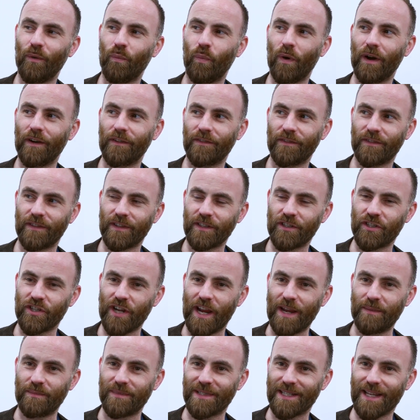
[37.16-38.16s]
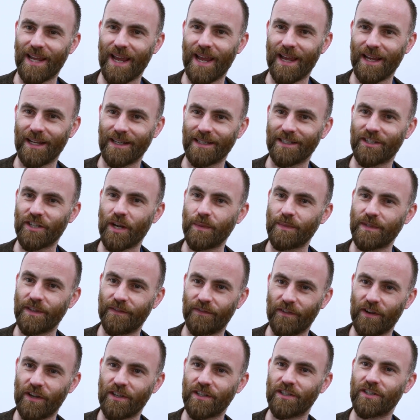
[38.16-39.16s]
one of the James kings, James
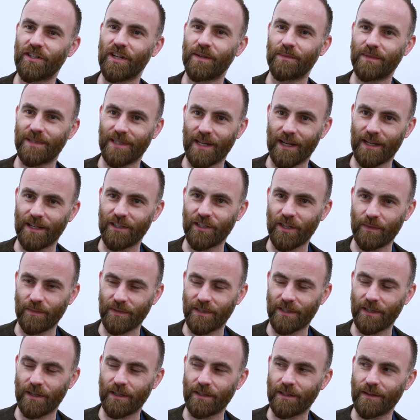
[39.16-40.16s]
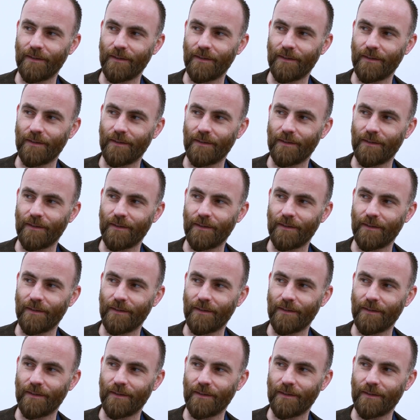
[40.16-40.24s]
I, James II, James III.